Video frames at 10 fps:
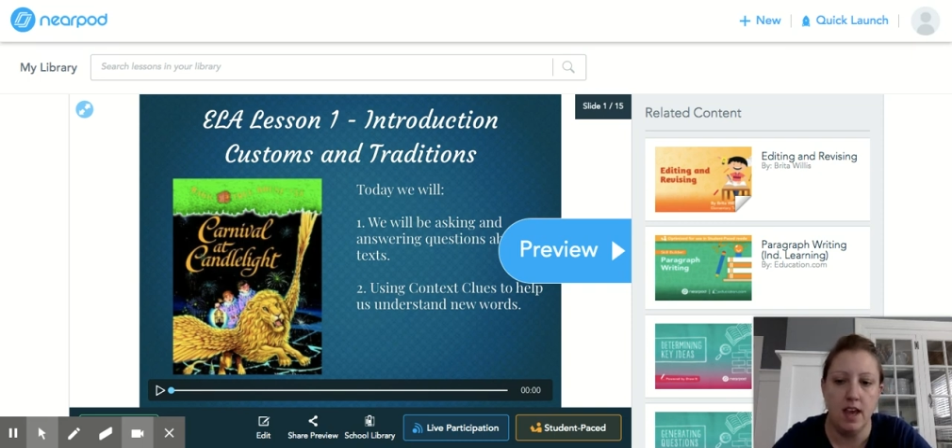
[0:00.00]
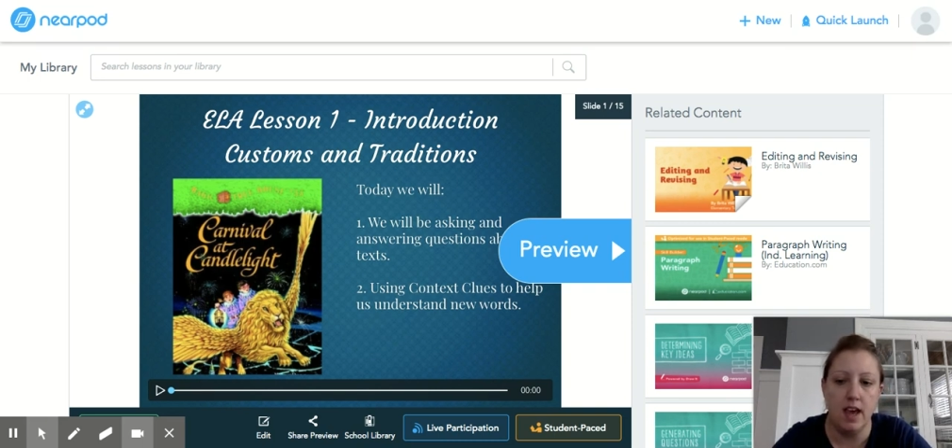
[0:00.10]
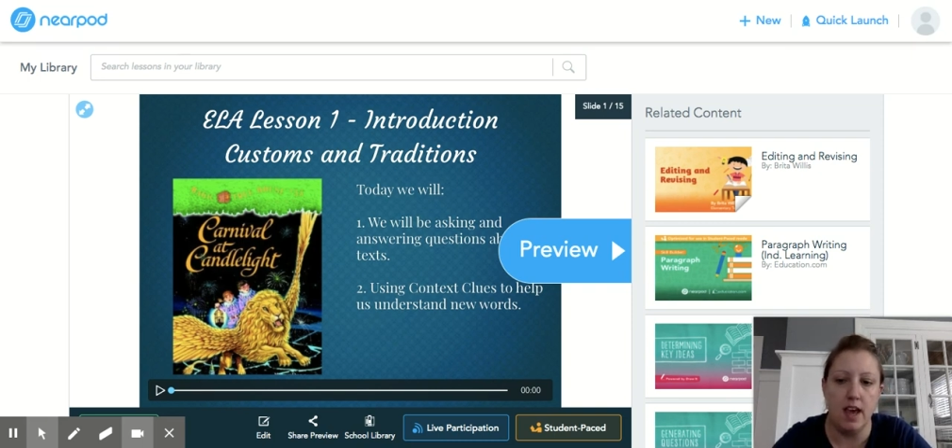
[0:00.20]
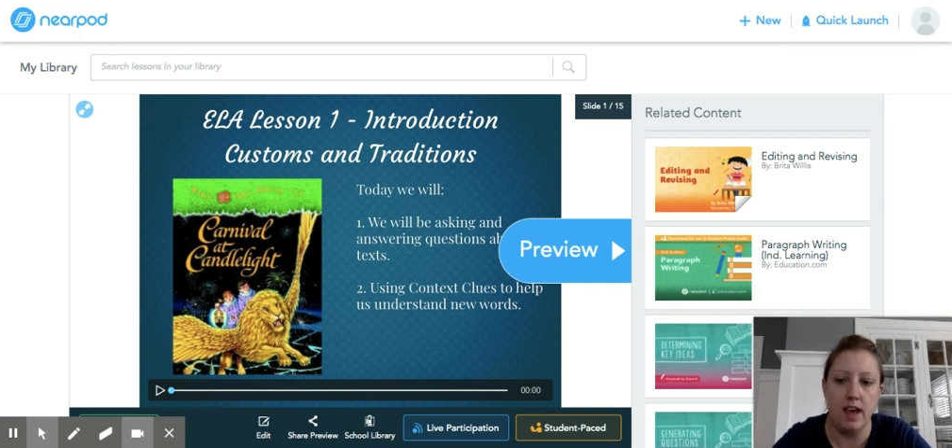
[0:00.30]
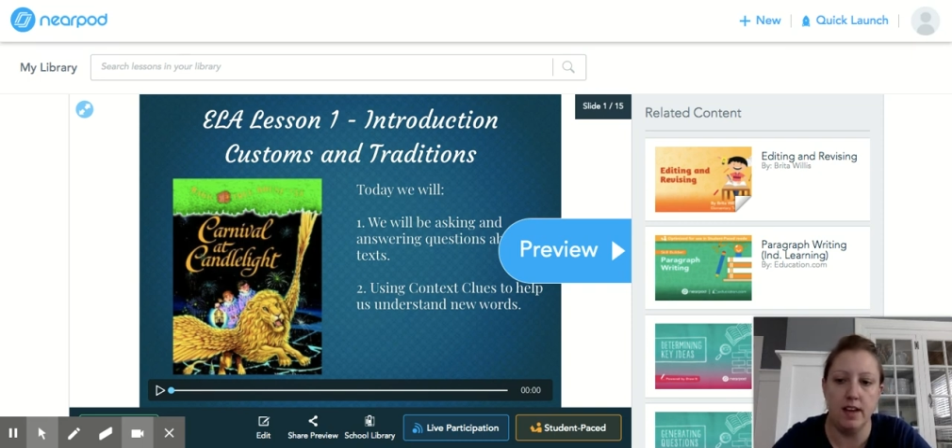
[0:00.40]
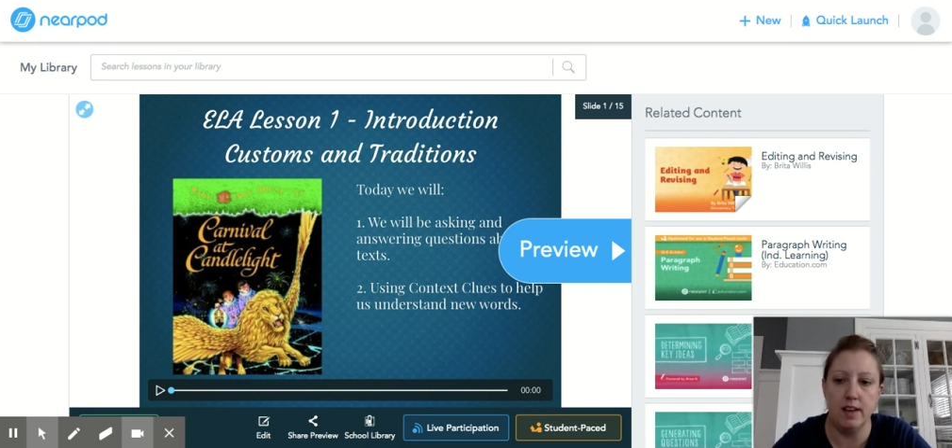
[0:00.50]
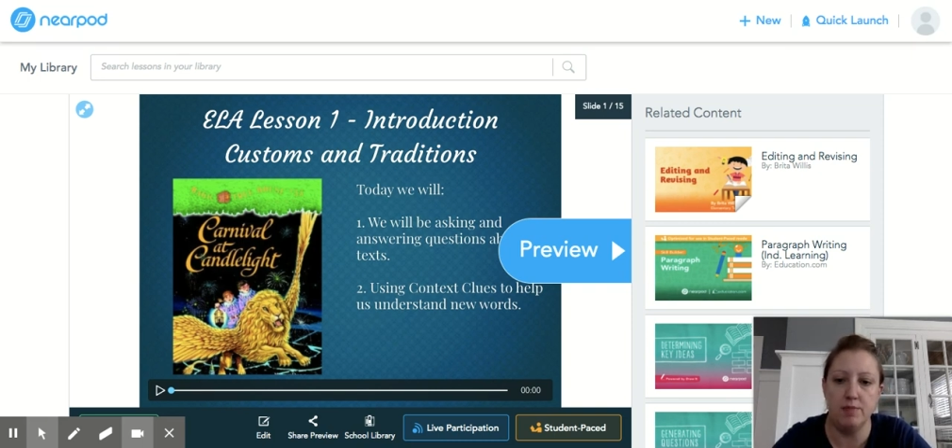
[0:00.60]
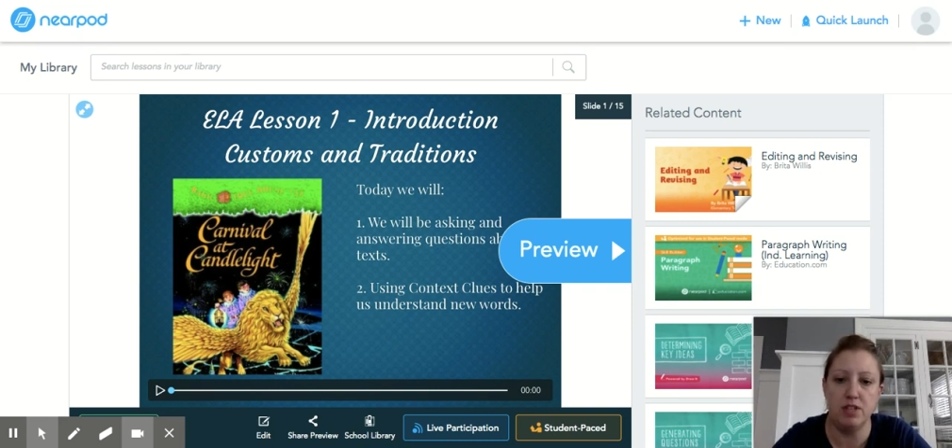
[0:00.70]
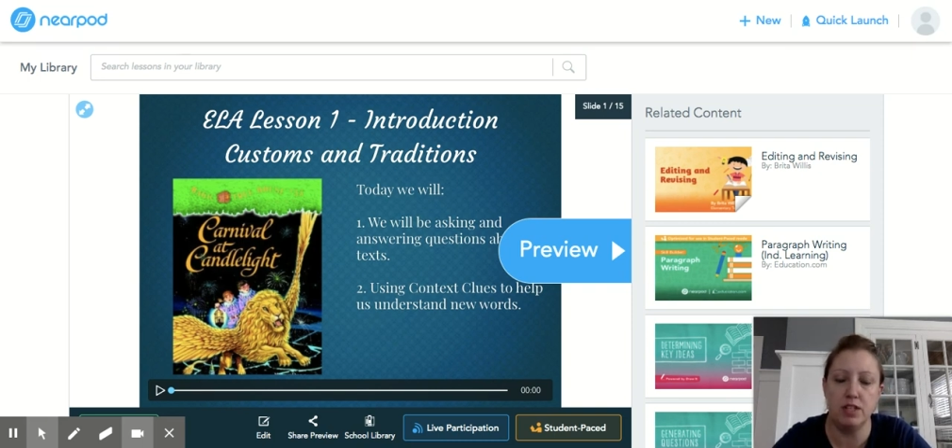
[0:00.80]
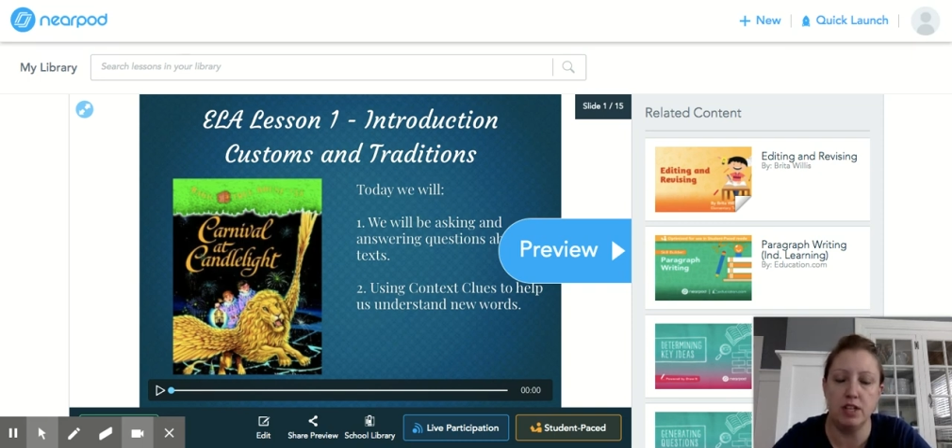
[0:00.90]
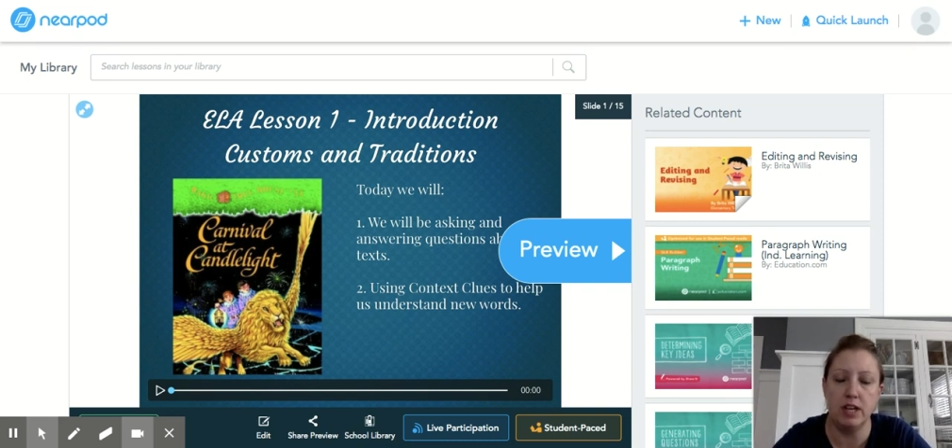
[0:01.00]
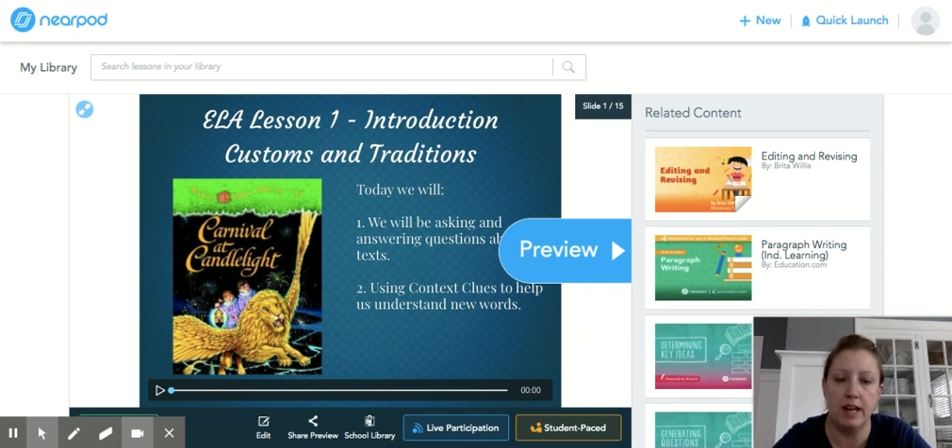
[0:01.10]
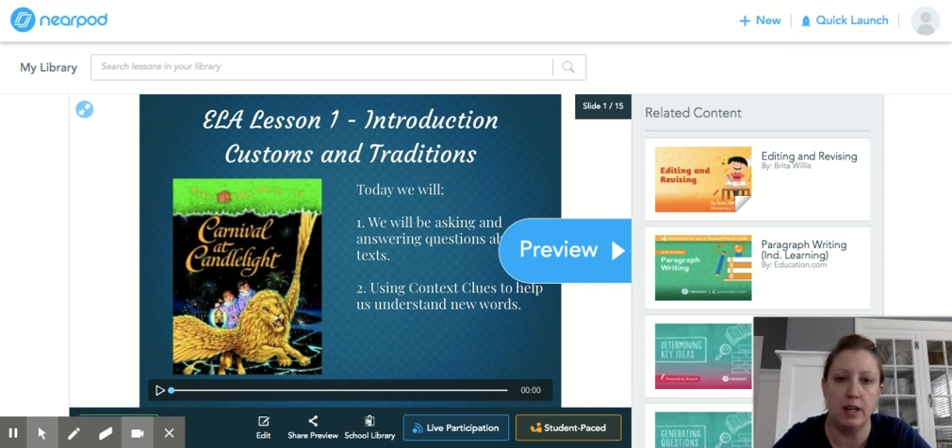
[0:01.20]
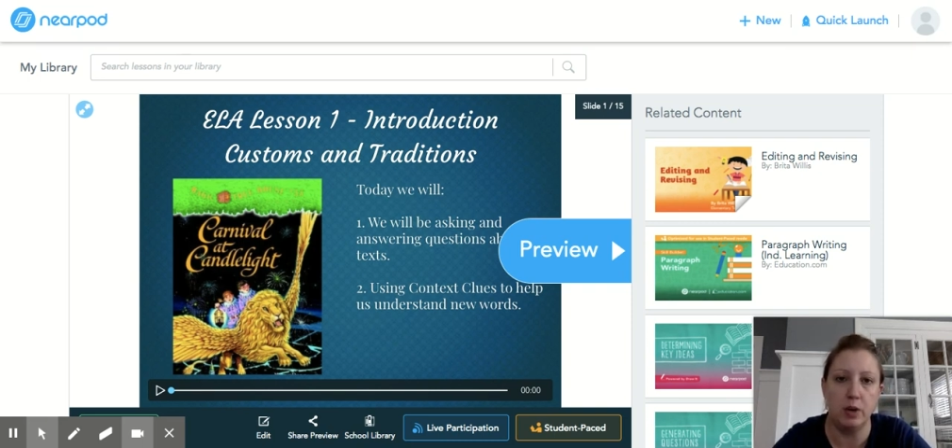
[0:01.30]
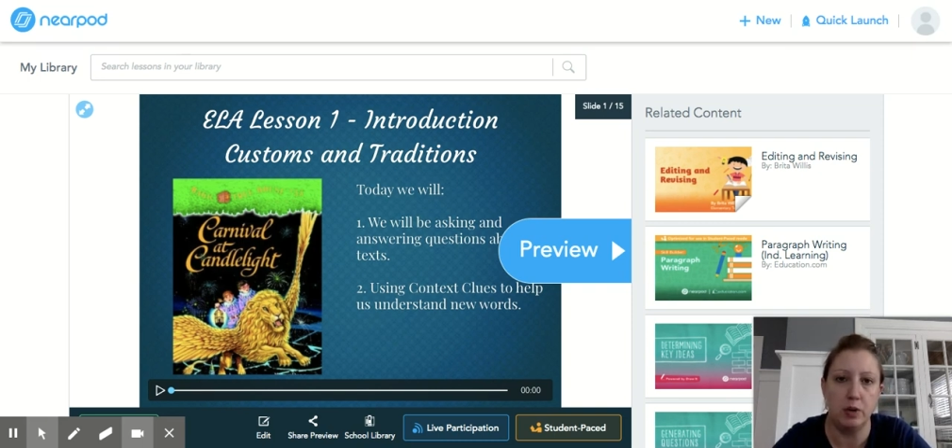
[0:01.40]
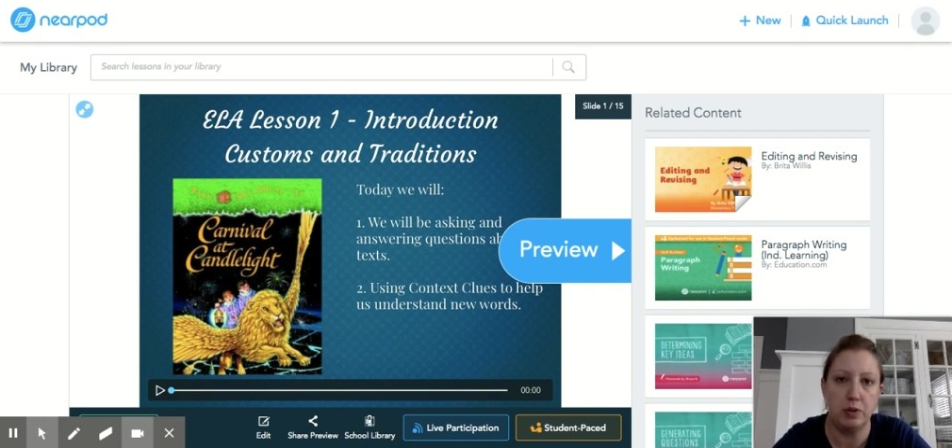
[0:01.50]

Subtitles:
And I'm just going to kind of go